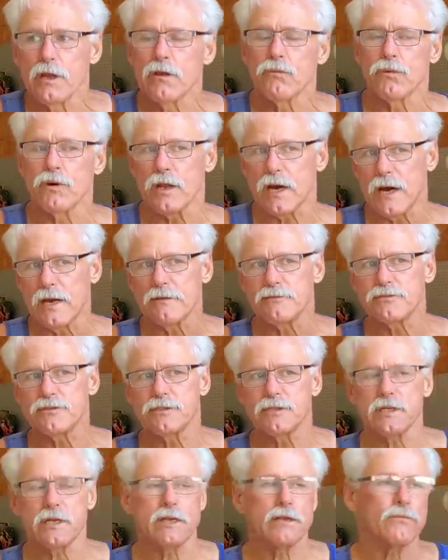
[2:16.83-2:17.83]
what I have
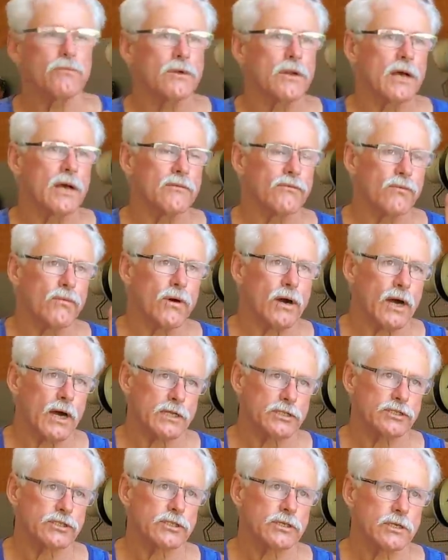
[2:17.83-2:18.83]
seen, what I've
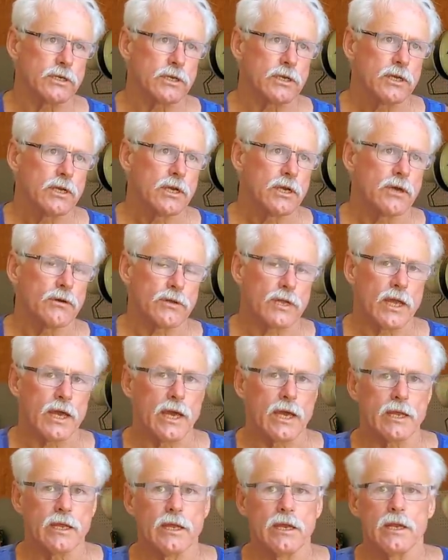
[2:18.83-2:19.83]
watched,
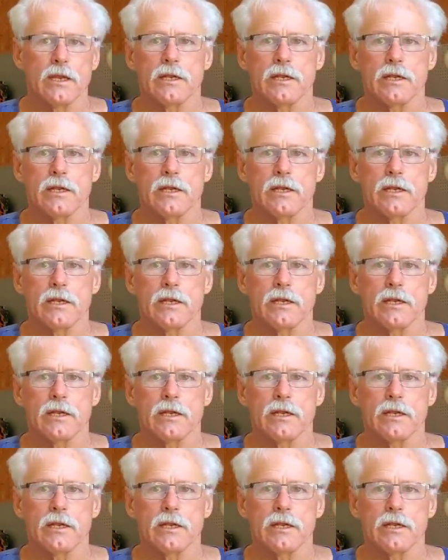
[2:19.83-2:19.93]
okay?